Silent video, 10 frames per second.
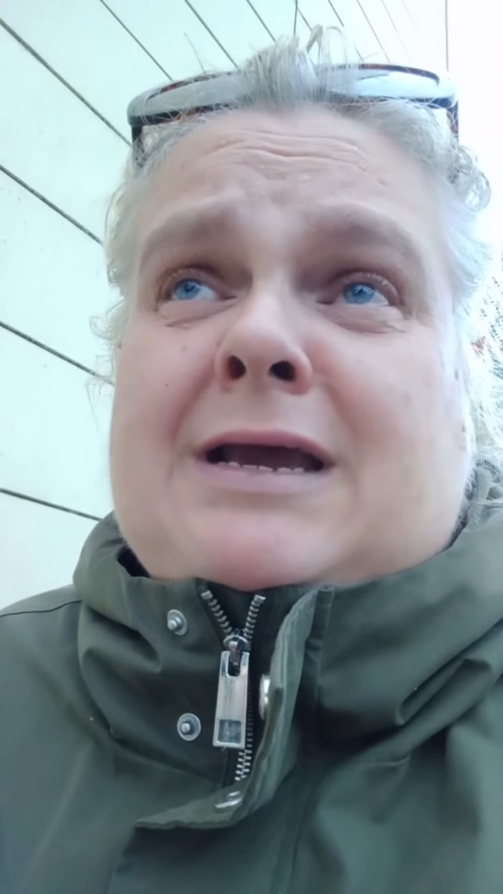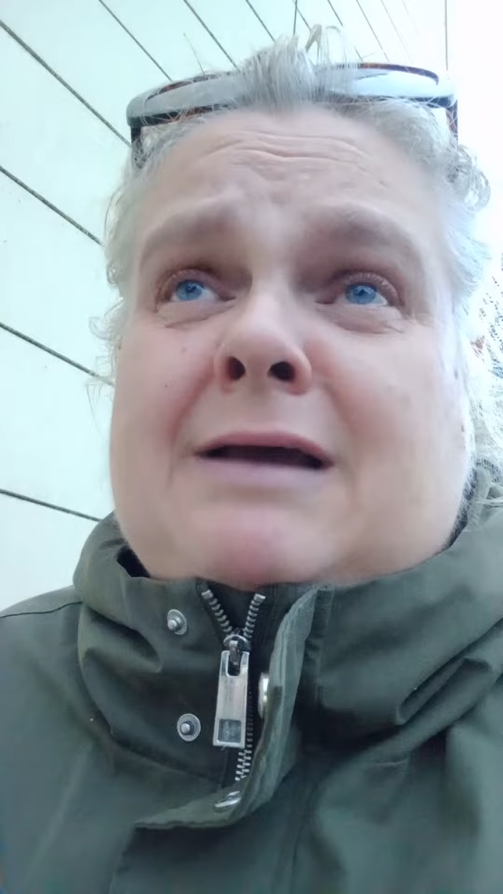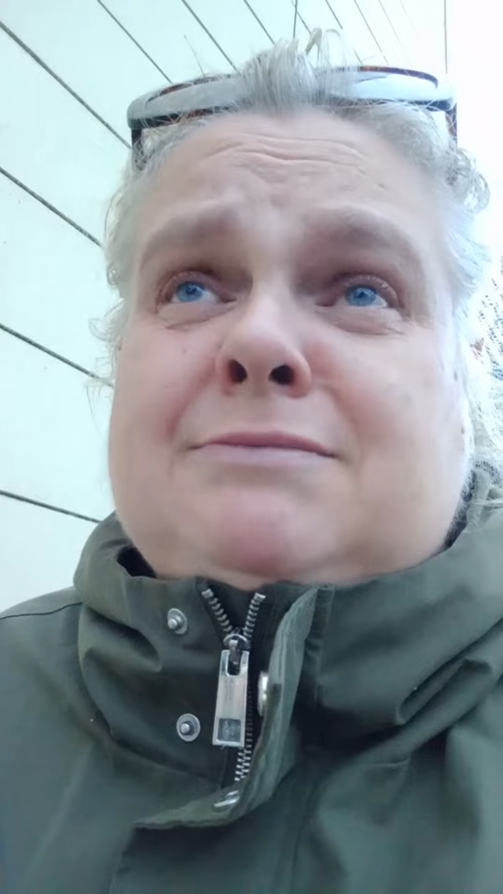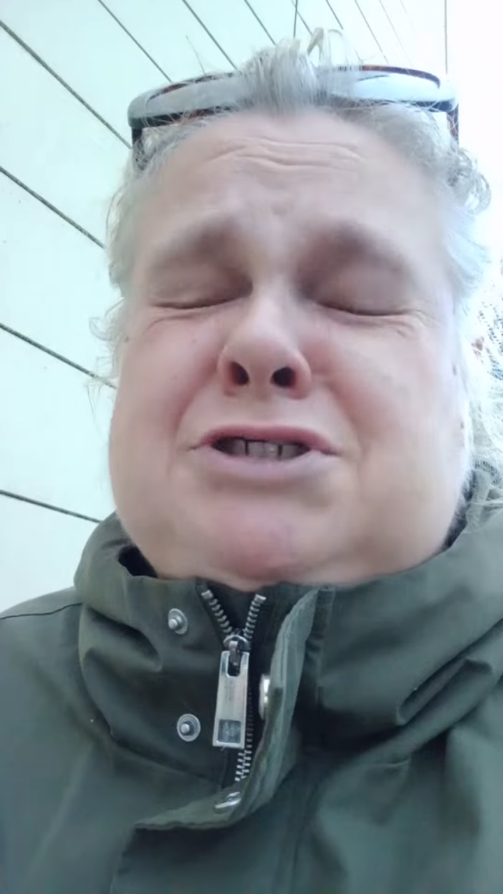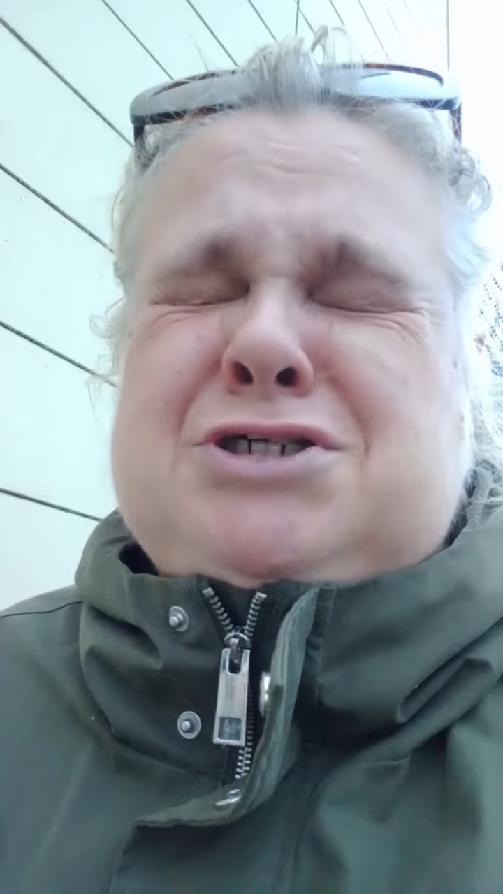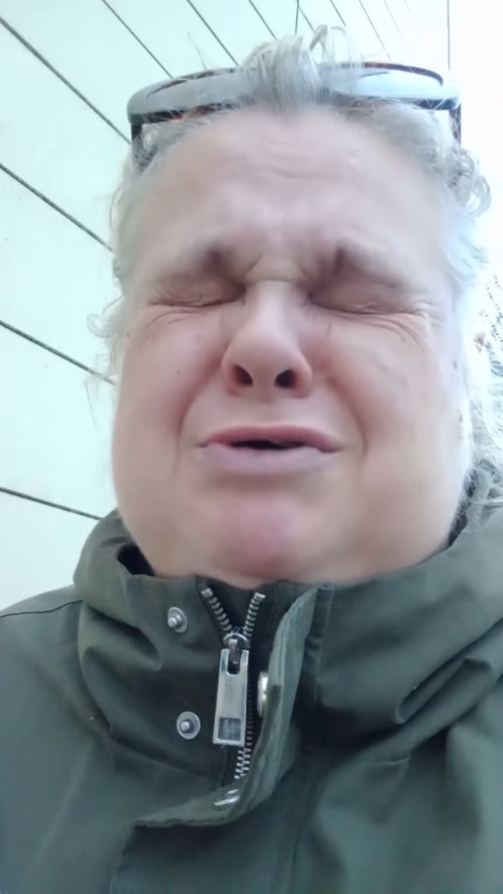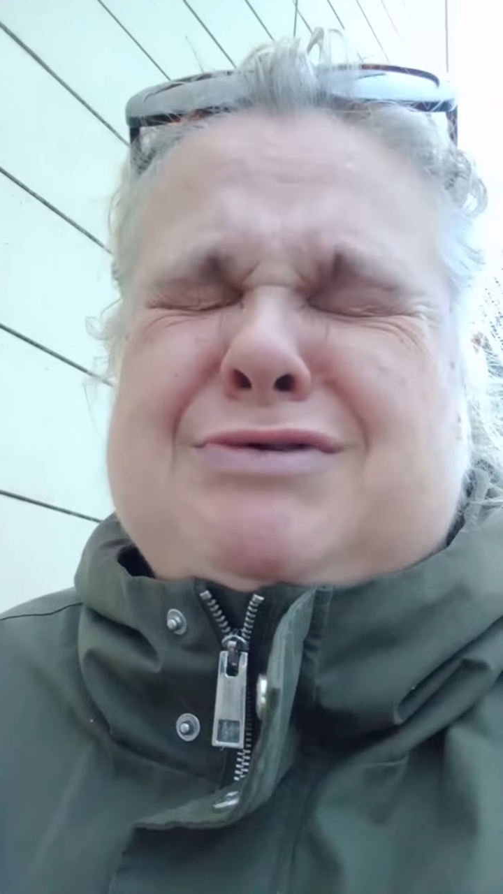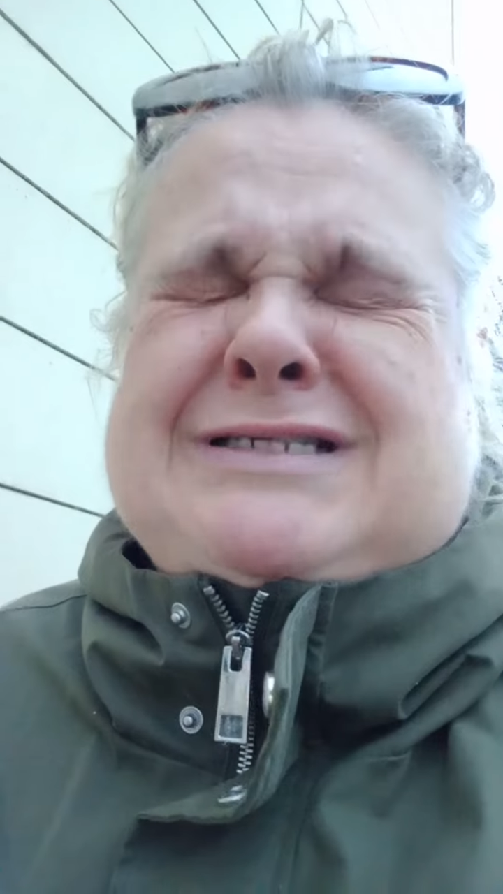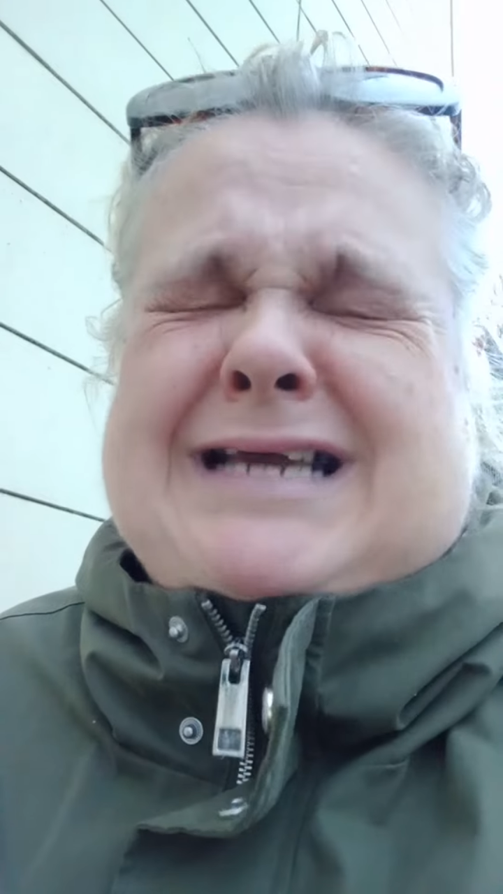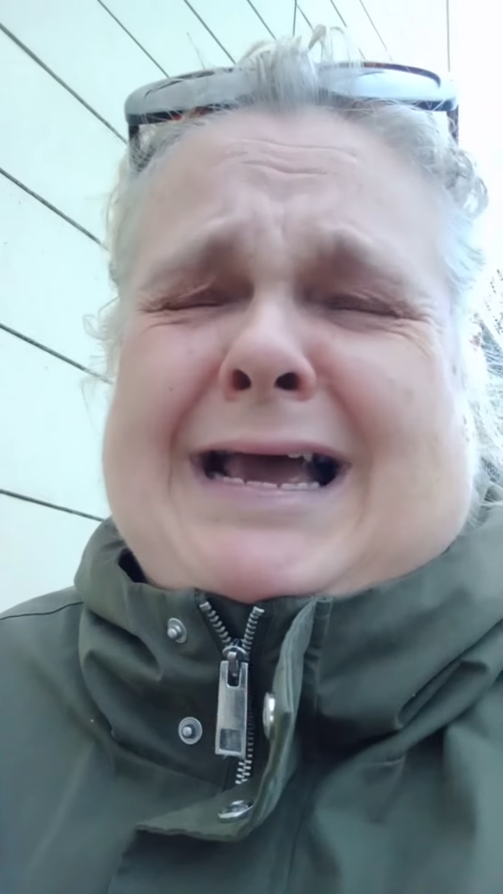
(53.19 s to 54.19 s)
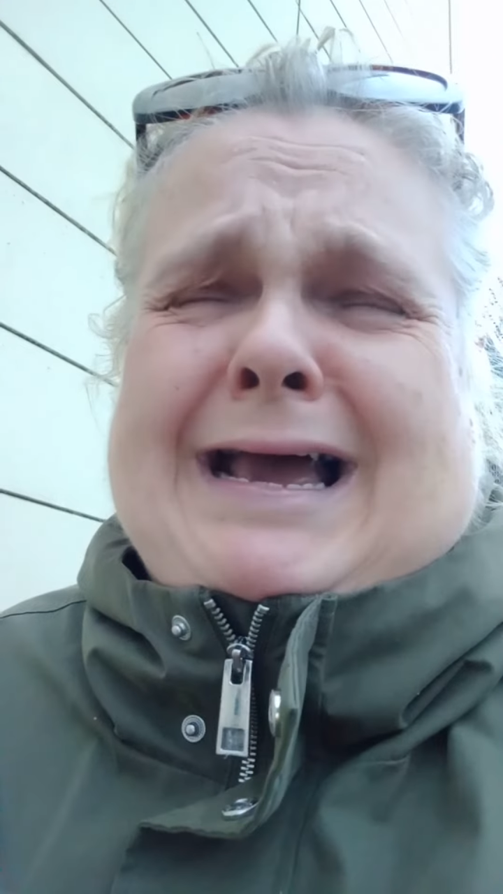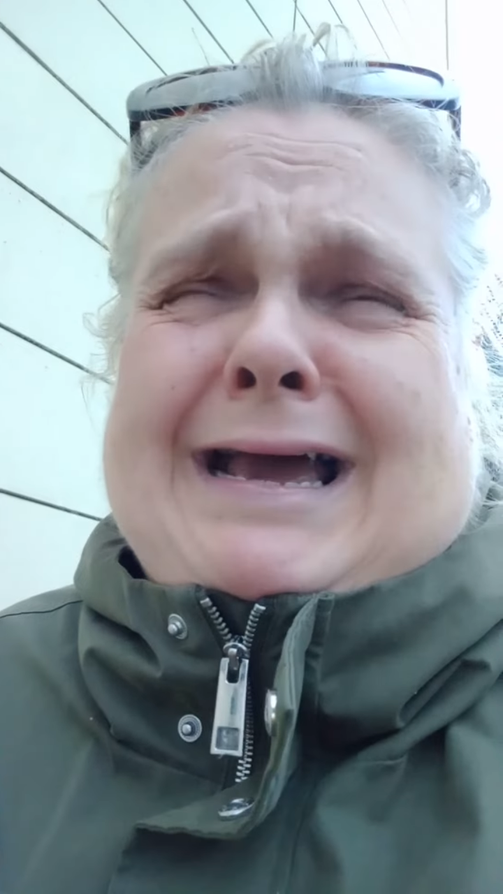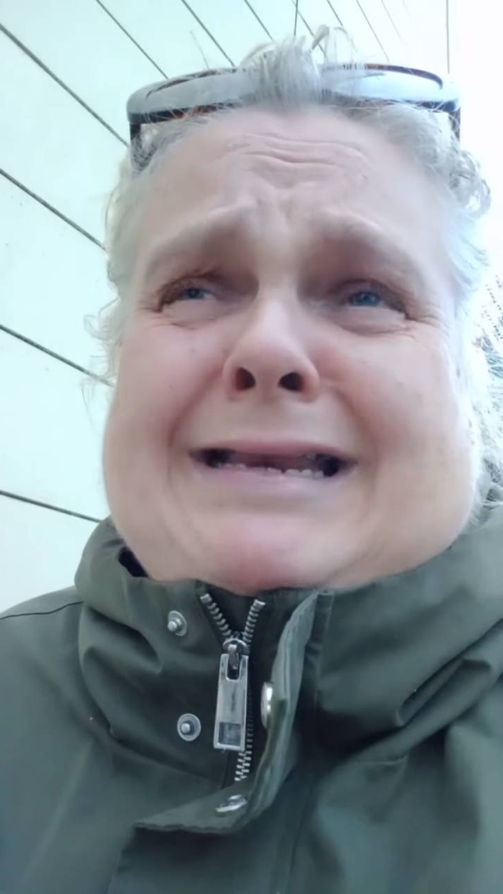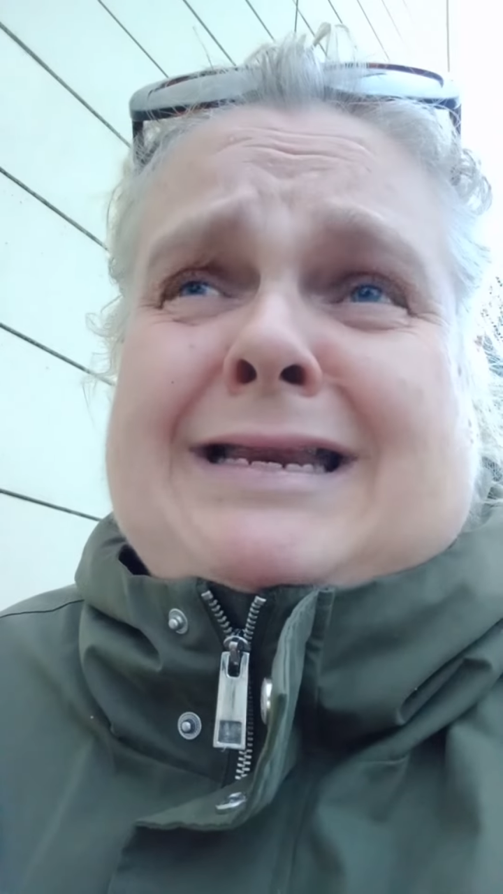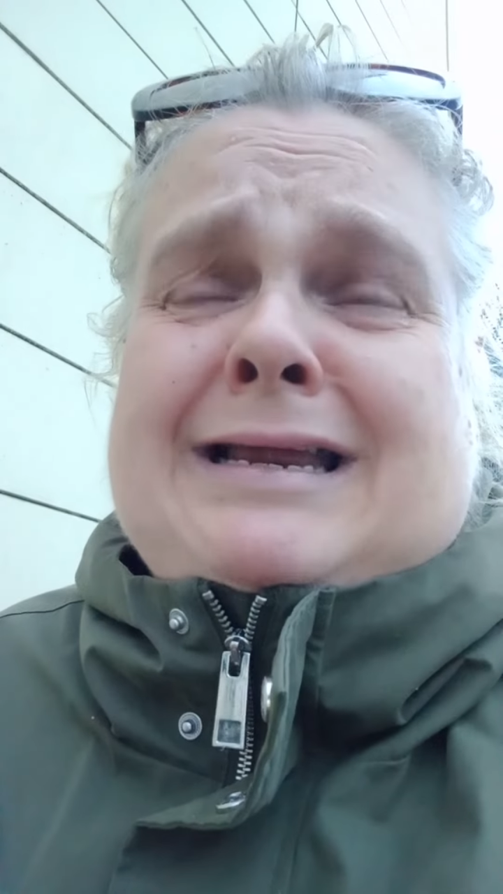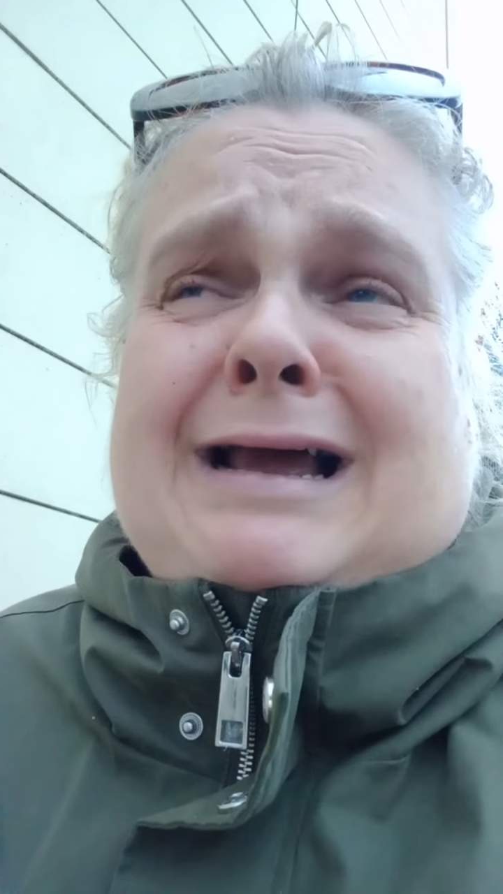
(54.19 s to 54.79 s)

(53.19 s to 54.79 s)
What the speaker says: I'm so scared.